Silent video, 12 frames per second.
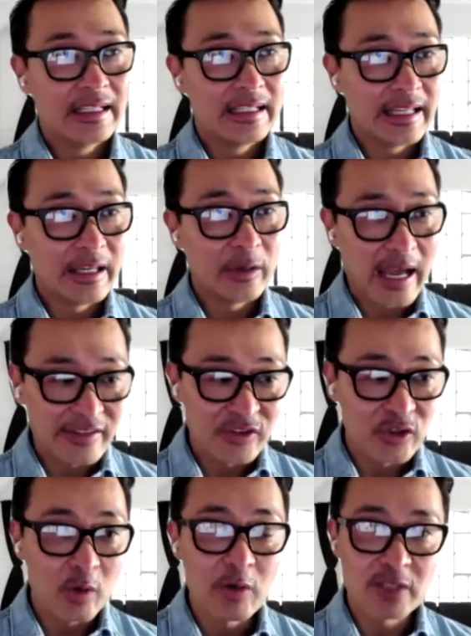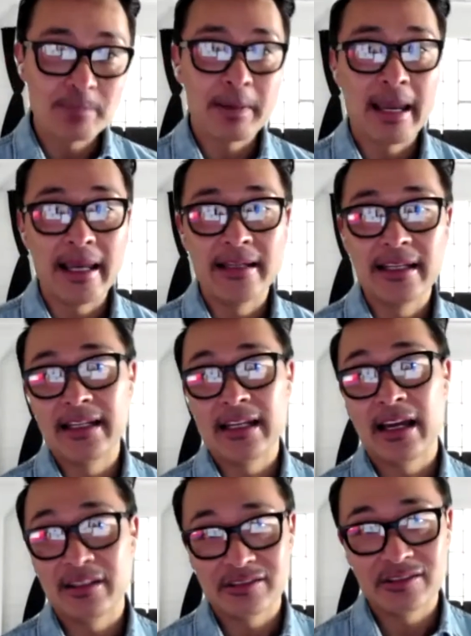he had so much pain, he
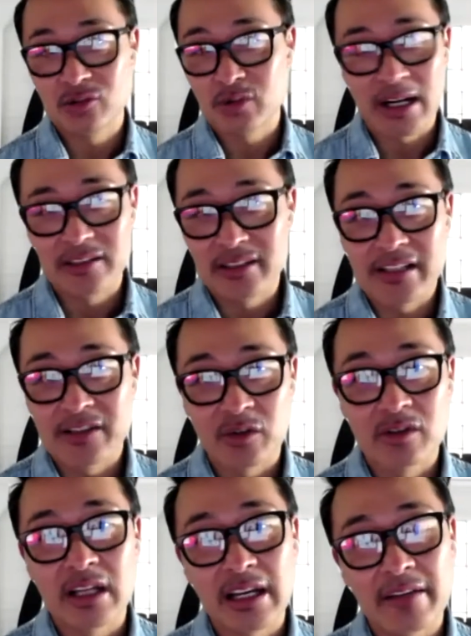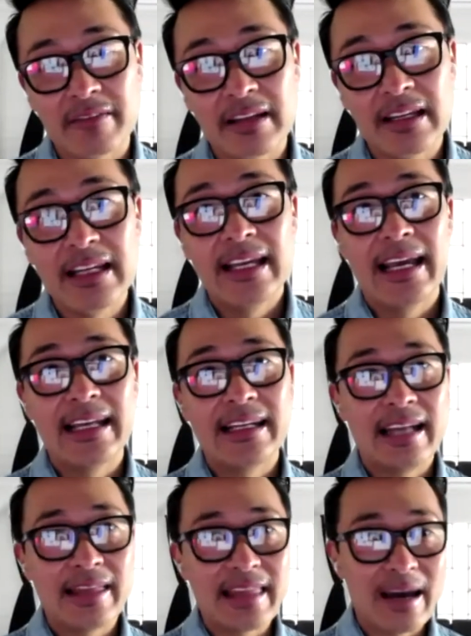had to try to take his own life.
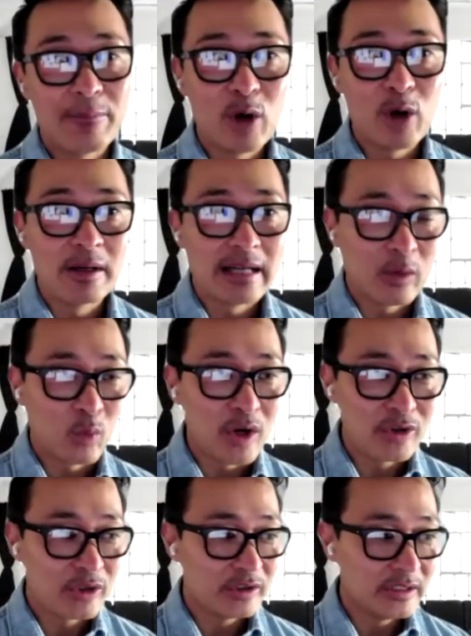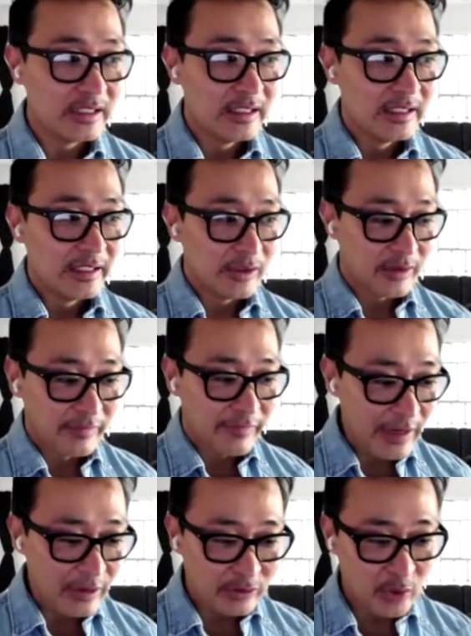And at that moment, I wondered, the
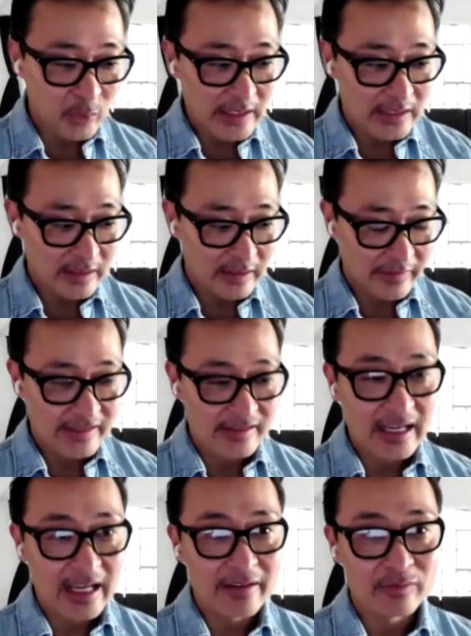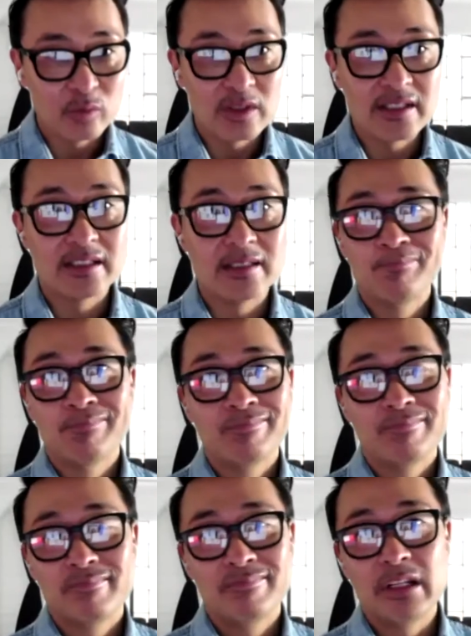final 2 weeks of his life was,
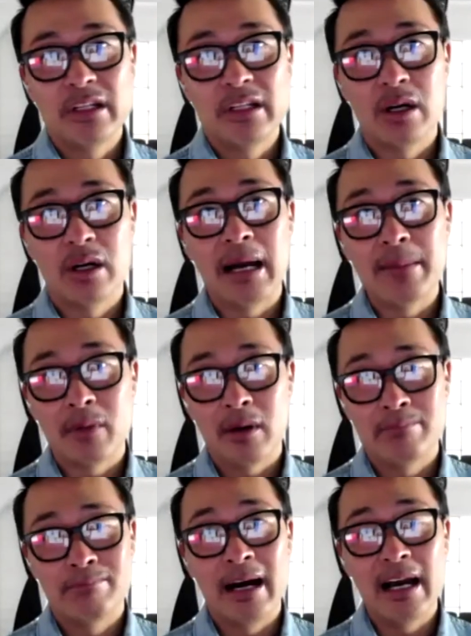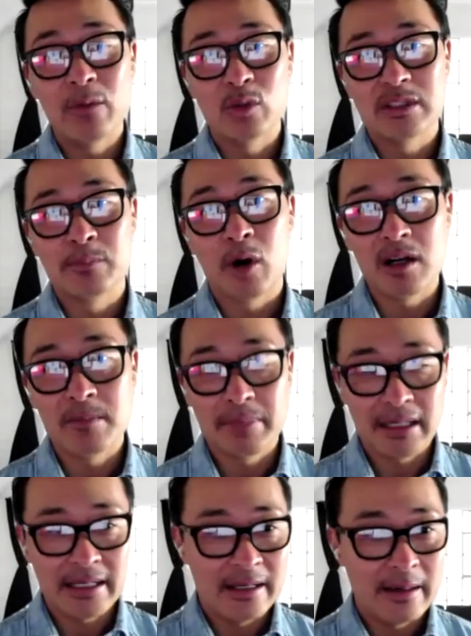in my mind, was marred
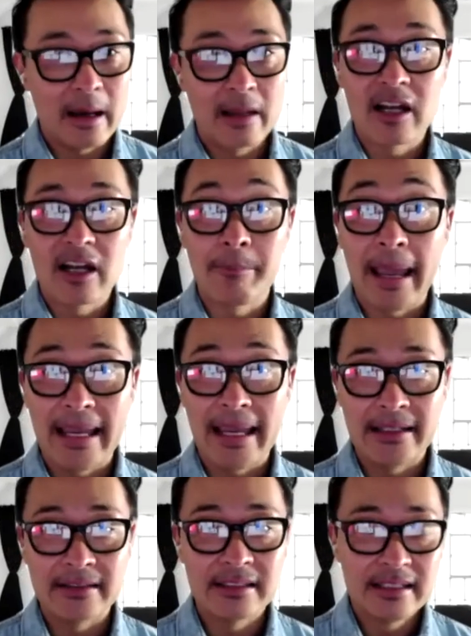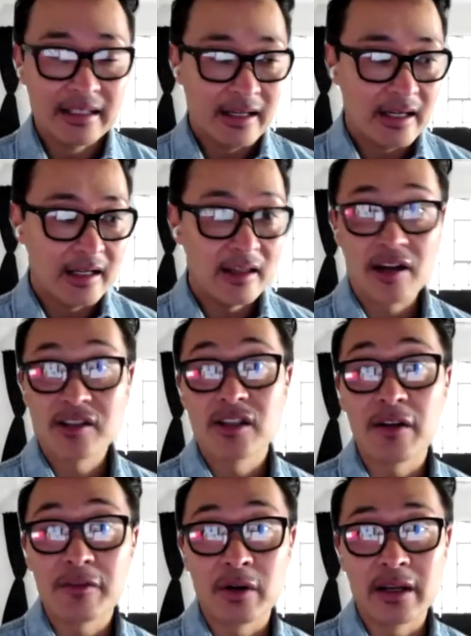by a lot of pain, a lot of
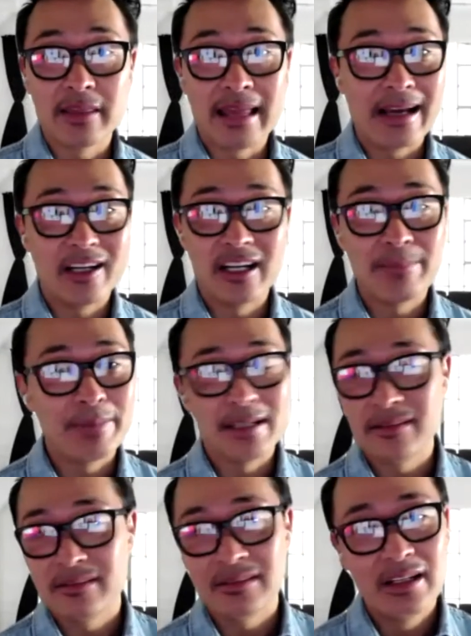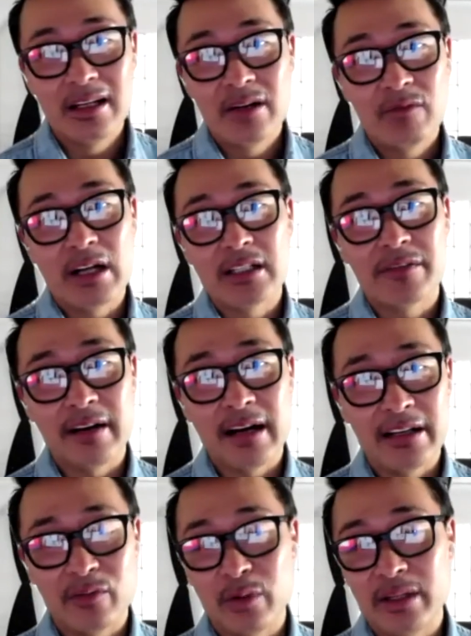suffering that could have been
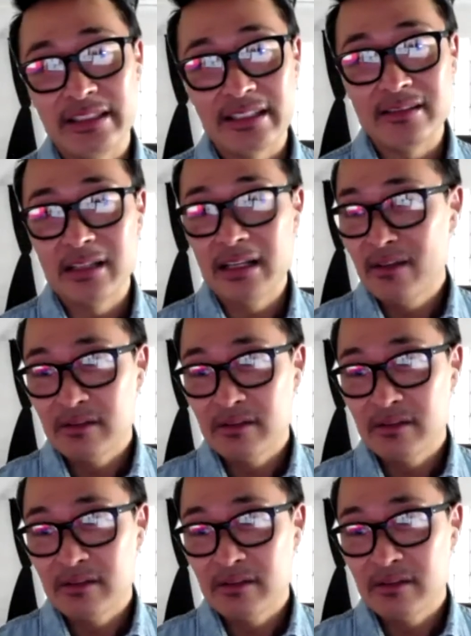rectified if we did.